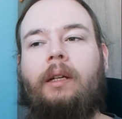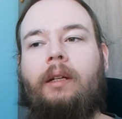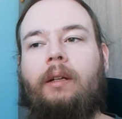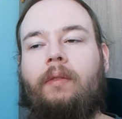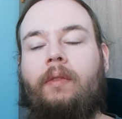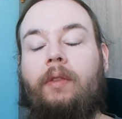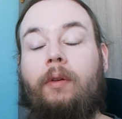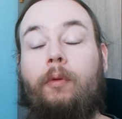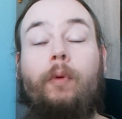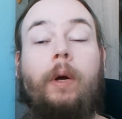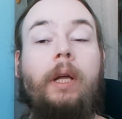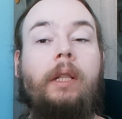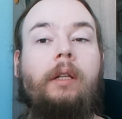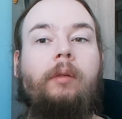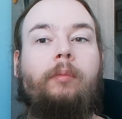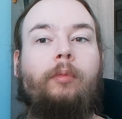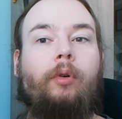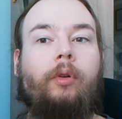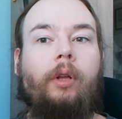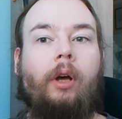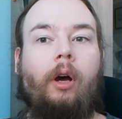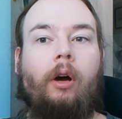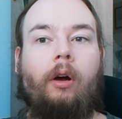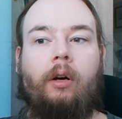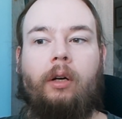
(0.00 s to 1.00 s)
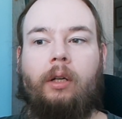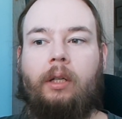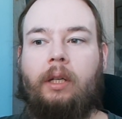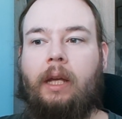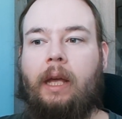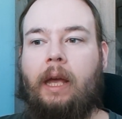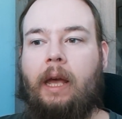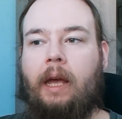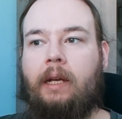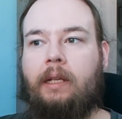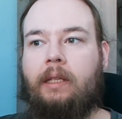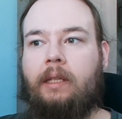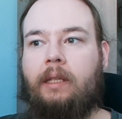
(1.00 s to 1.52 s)
Uh, the Weathermon
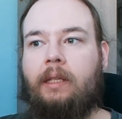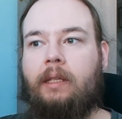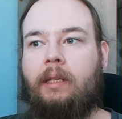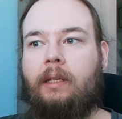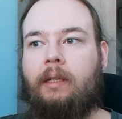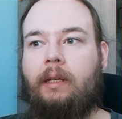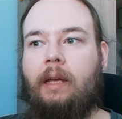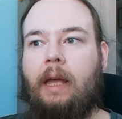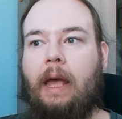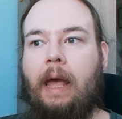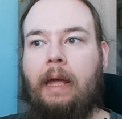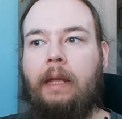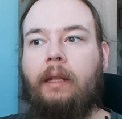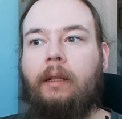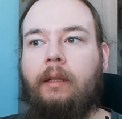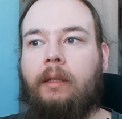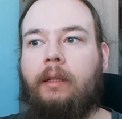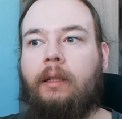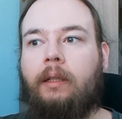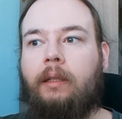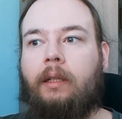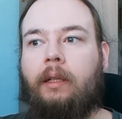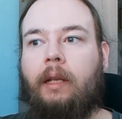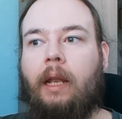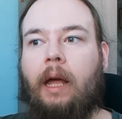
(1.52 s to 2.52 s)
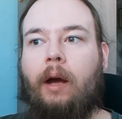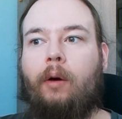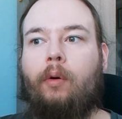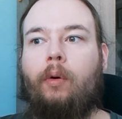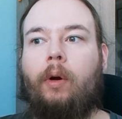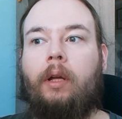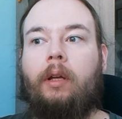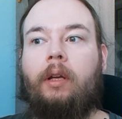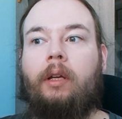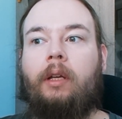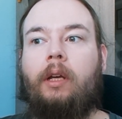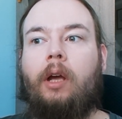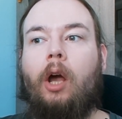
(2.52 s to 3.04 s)
arc has uh, ended,
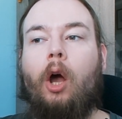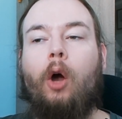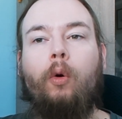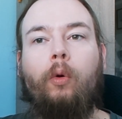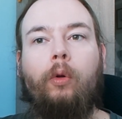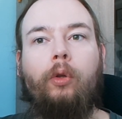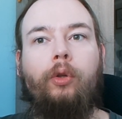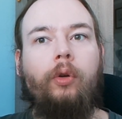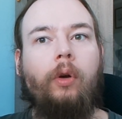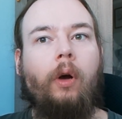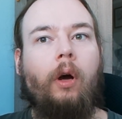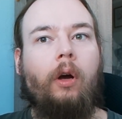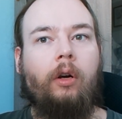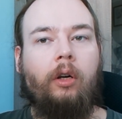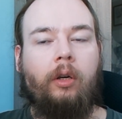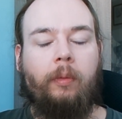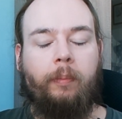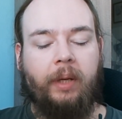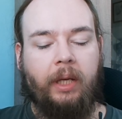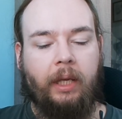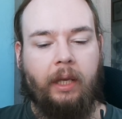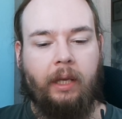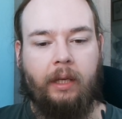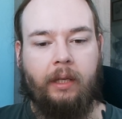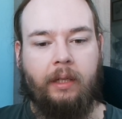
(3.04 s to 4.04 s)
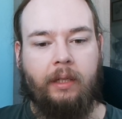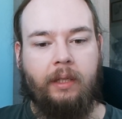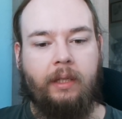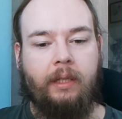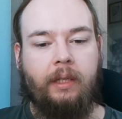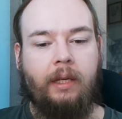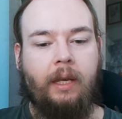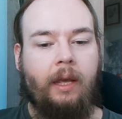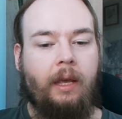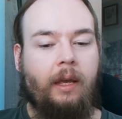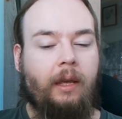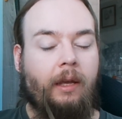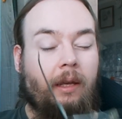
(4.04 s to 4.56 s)
now a whole new arc
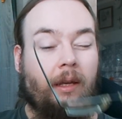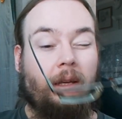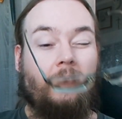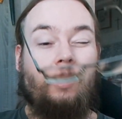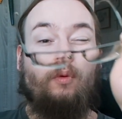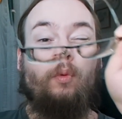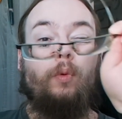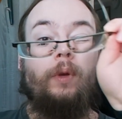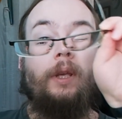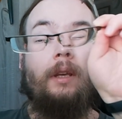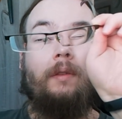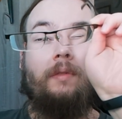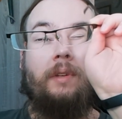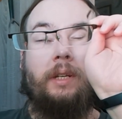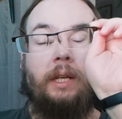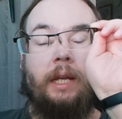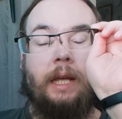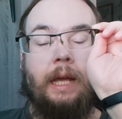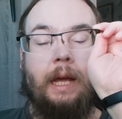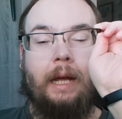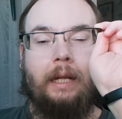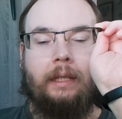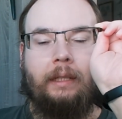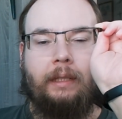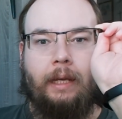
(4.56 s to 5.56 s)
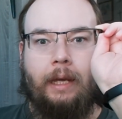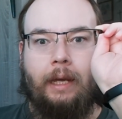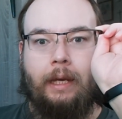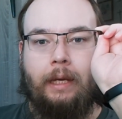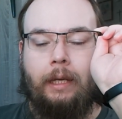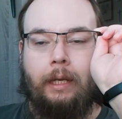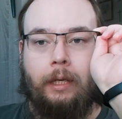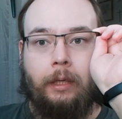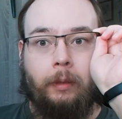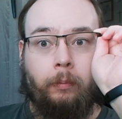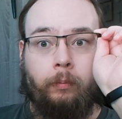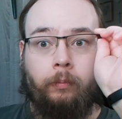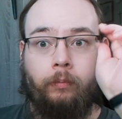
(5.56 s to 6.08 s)
begins. Uh, we even got
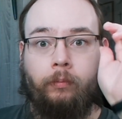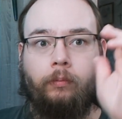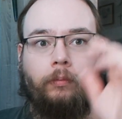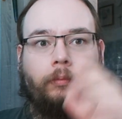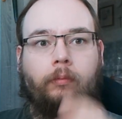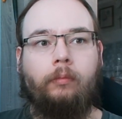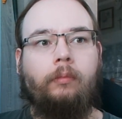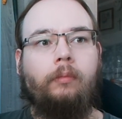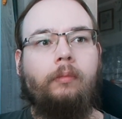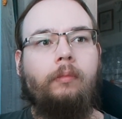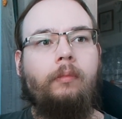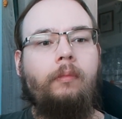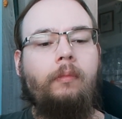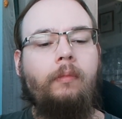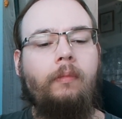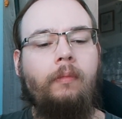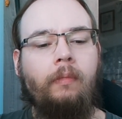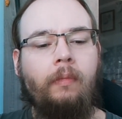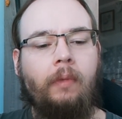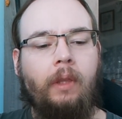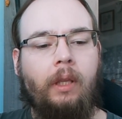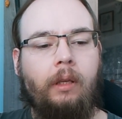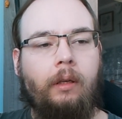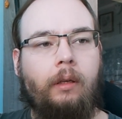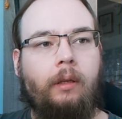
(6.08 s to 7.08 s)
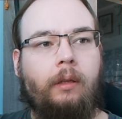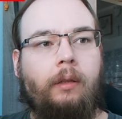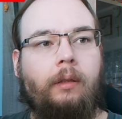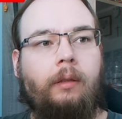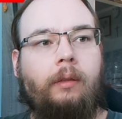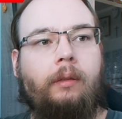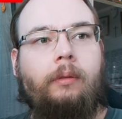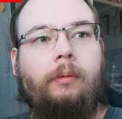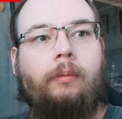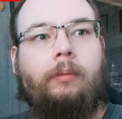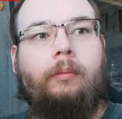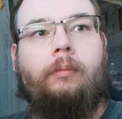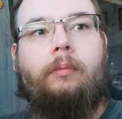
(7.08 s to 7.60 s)
a
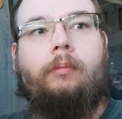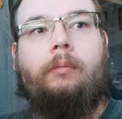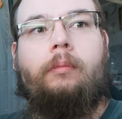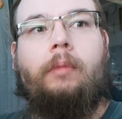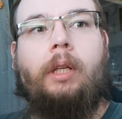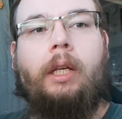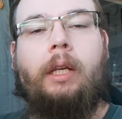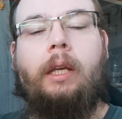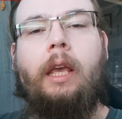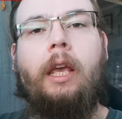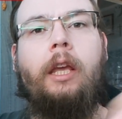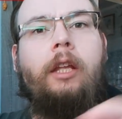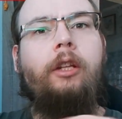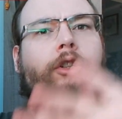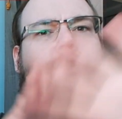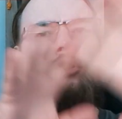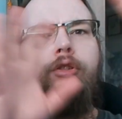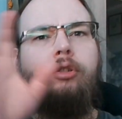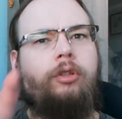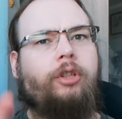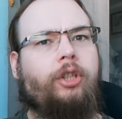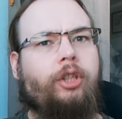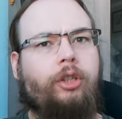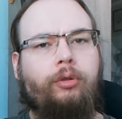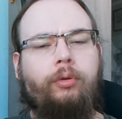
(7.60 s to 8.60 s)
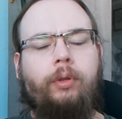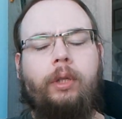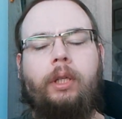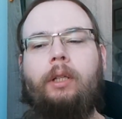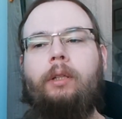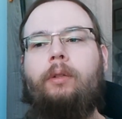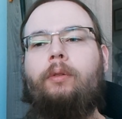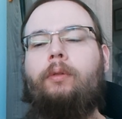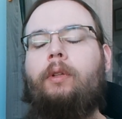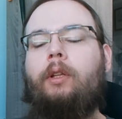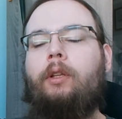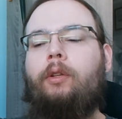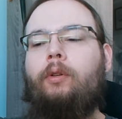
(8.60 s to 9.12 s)
um, like intro
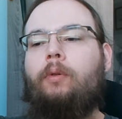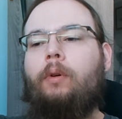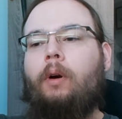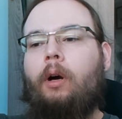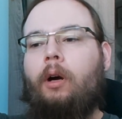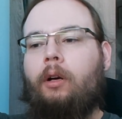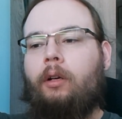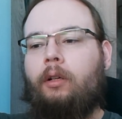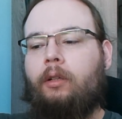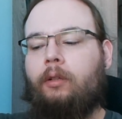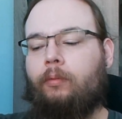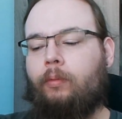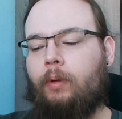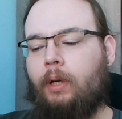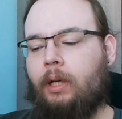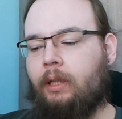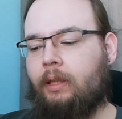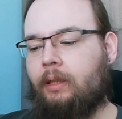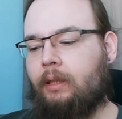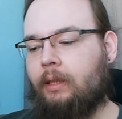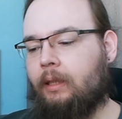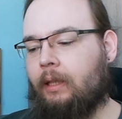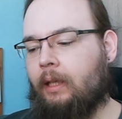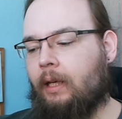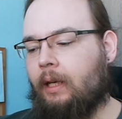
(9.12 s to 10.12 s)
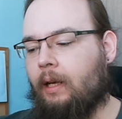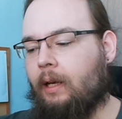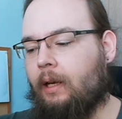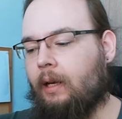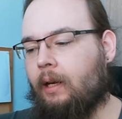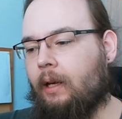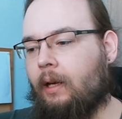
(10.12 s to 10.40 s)
screen to the new arc, right?